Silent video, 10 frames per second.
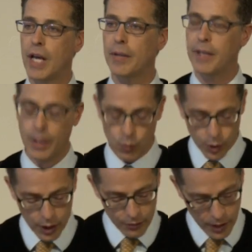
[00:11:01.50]
I think,
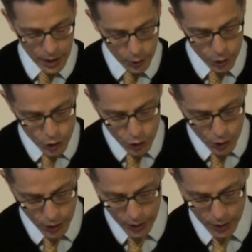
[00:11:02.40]
would have
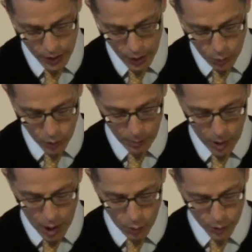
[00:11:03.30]
understood what
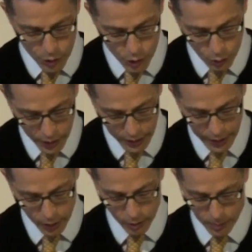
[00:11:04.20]
Paul was doing
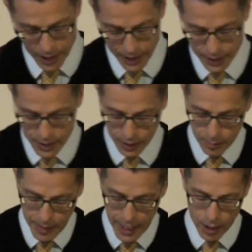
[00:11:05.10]
here by his
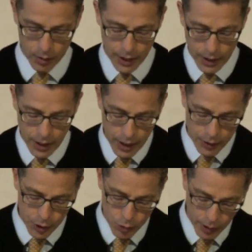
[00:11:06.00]
comparing
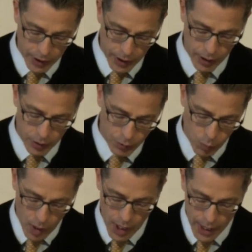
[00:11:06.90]
the drinking
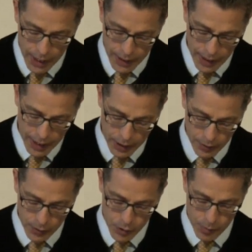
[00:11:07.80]
of wine and
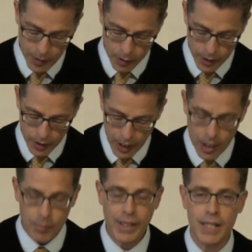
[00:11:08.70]
the Spirit,
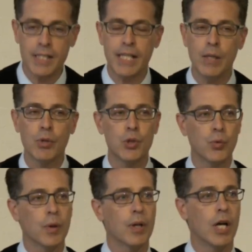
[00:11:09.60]
because he was
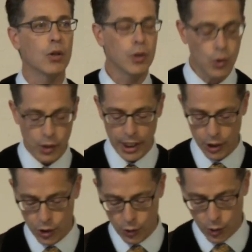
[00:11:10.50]

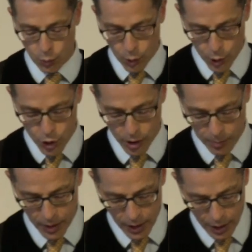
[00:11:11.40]
alluding to the
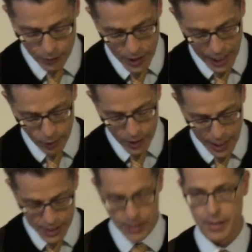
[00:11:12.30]
worship of
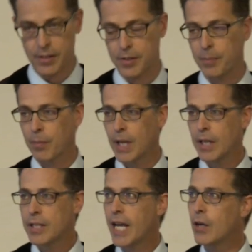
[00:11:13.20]
Dionysus.
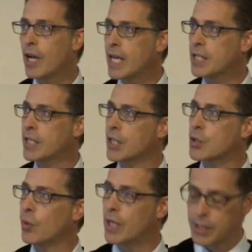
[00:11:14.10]

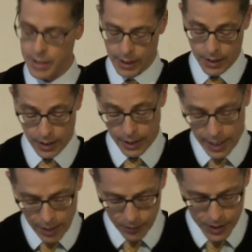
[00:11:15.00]
Dionysus was uh, in
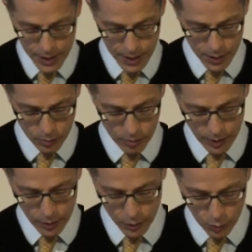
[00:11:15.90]
Ephesus, or
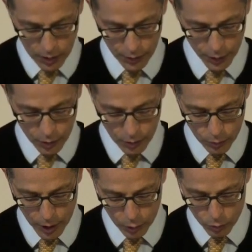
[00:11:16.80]
uh, as well in the
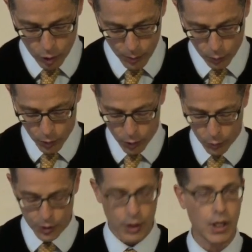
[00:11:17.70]
Greco Roman
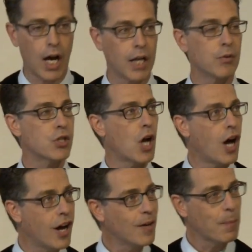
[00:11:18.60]
world, was the god of
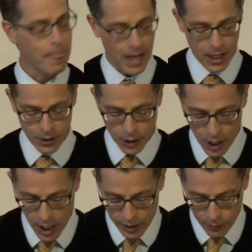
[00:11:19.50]
song, the
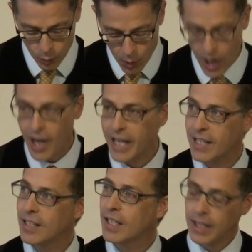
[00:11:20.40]
god of
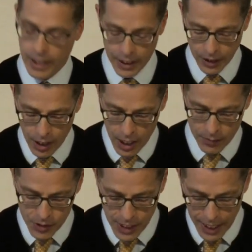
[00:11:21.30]
wine, and the god
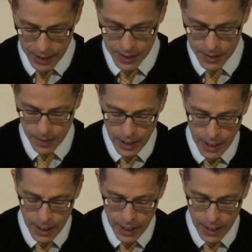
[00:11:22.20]
of sex.